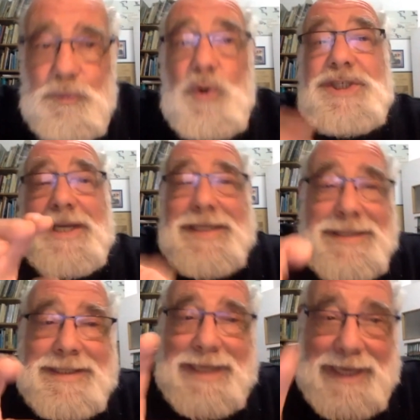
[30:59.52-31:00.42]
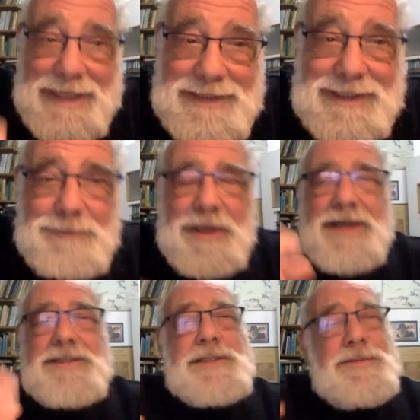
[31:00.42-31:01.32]
which isn't easy
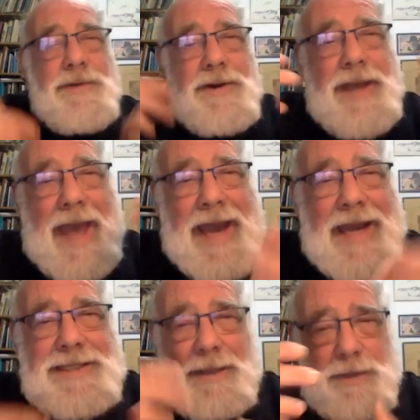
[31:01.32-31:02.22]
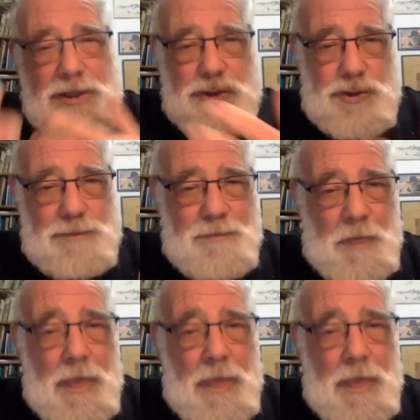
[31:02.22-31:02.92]
because it's a very academic term.